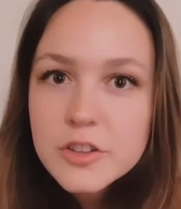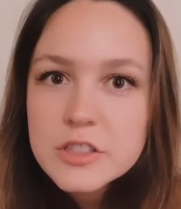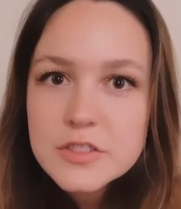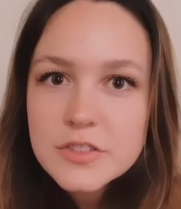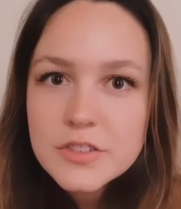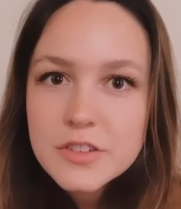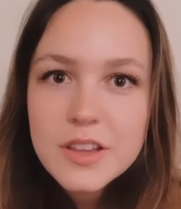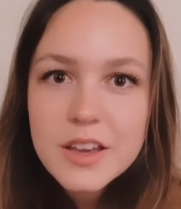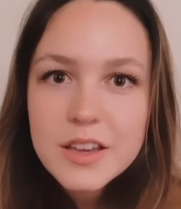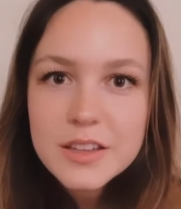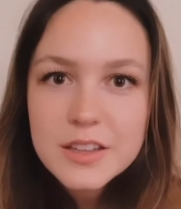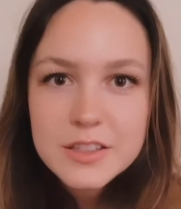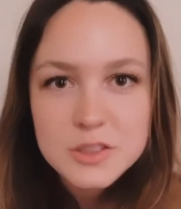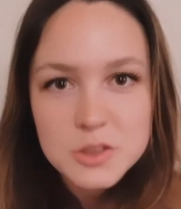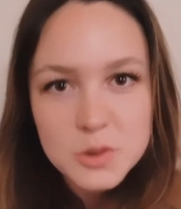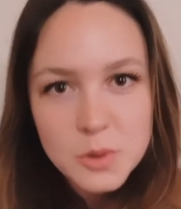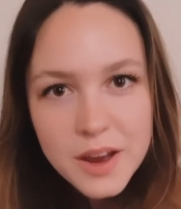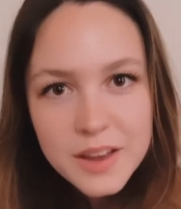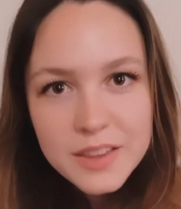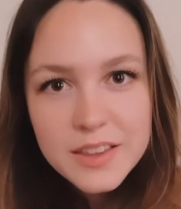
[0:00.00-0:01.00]
for liking
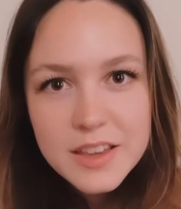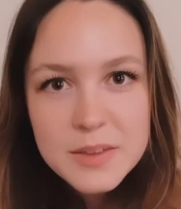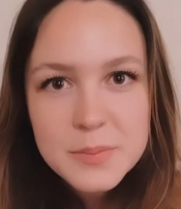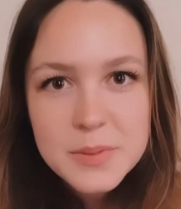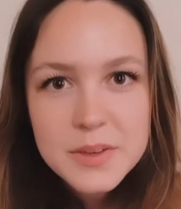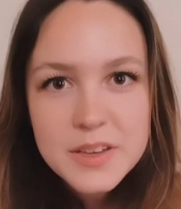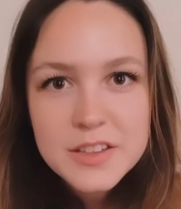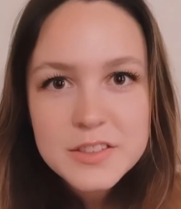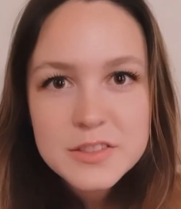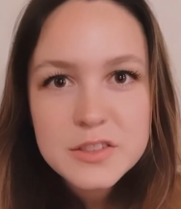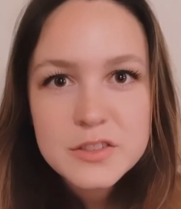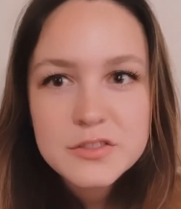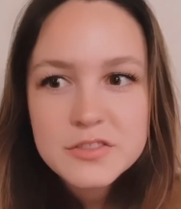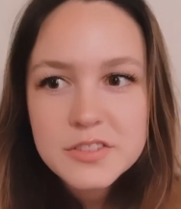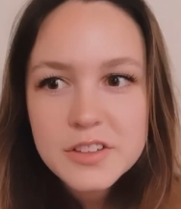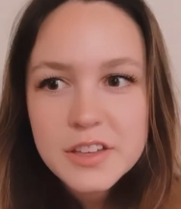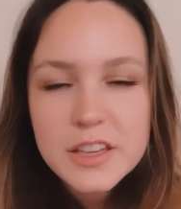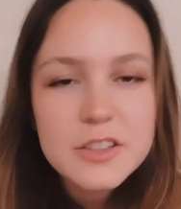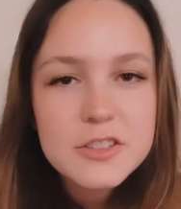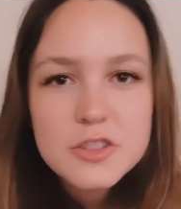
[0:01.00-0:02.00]
Twilight because of
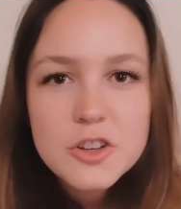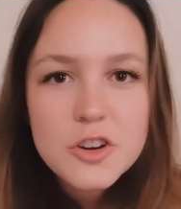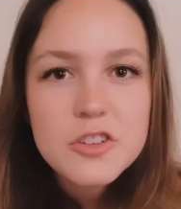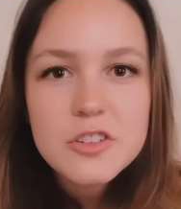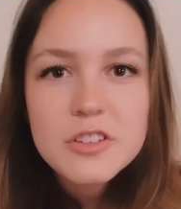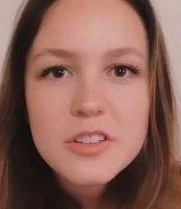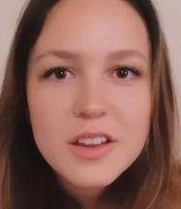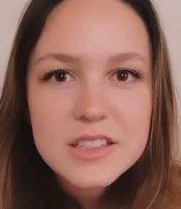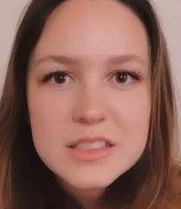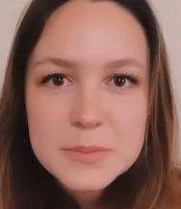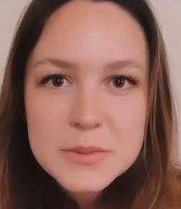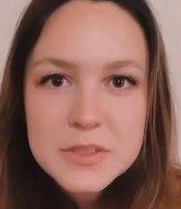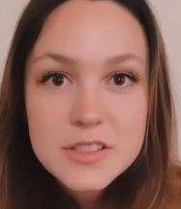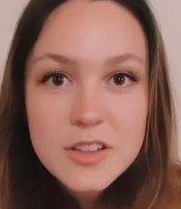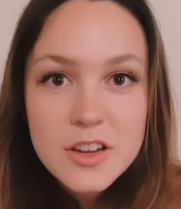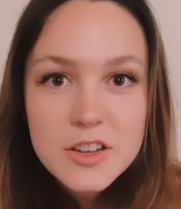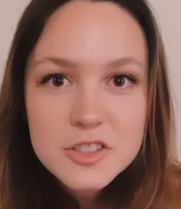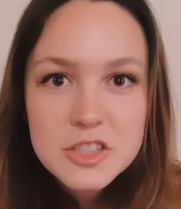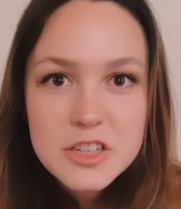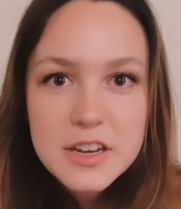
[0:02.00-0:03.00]
internalized
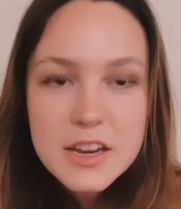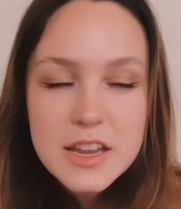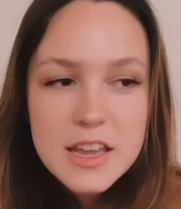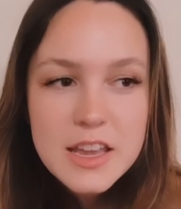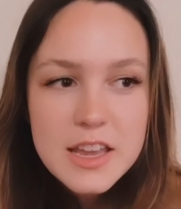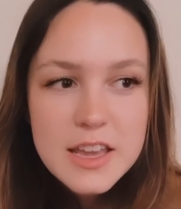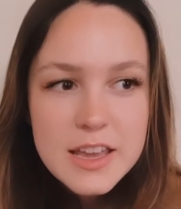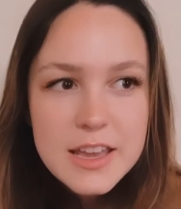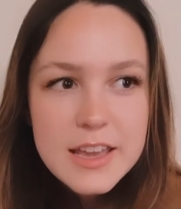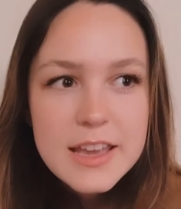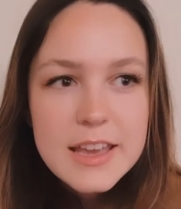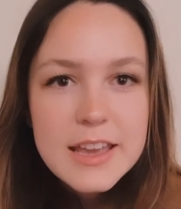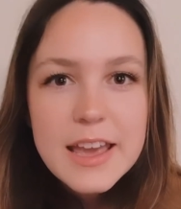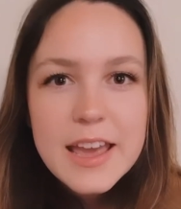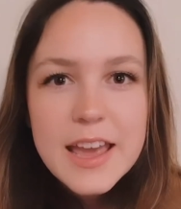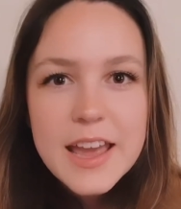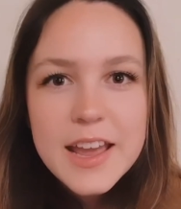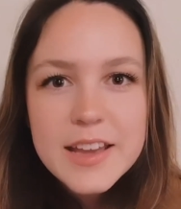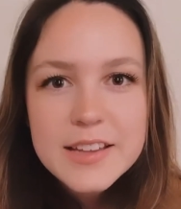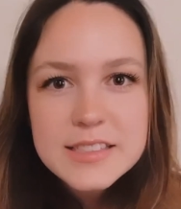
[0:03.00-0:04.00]
misogyny.
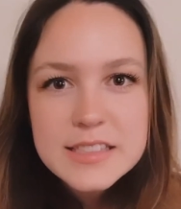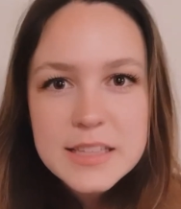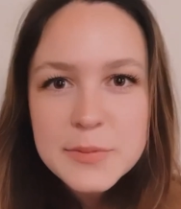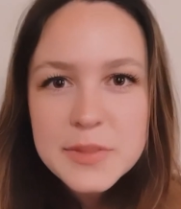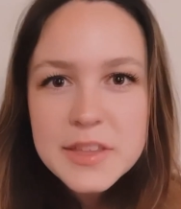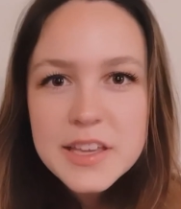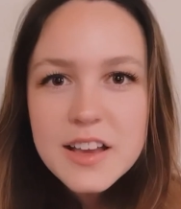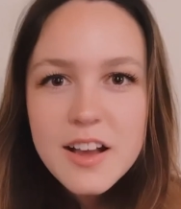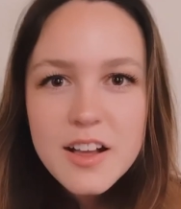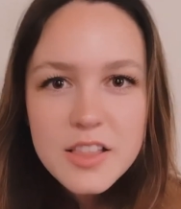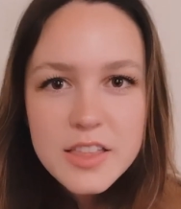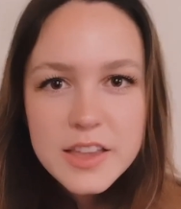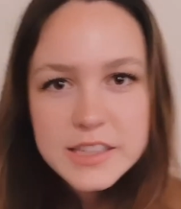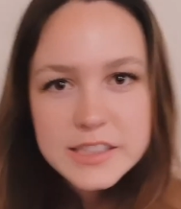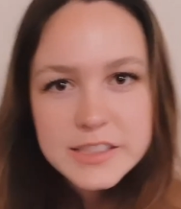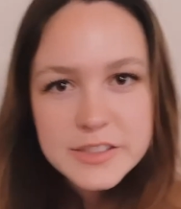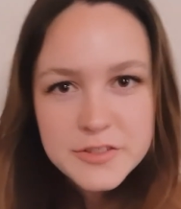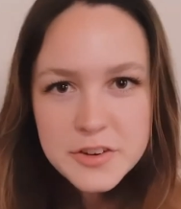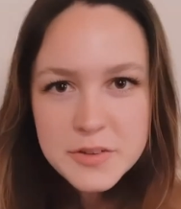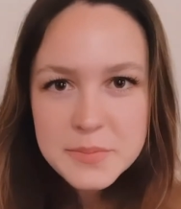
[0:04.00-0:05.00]
And something clicked
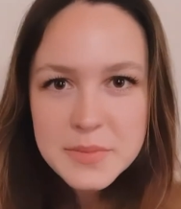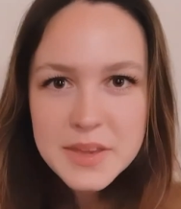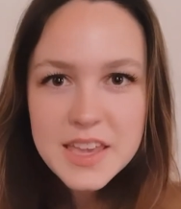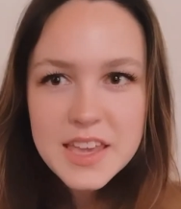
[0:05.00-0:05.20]
for me.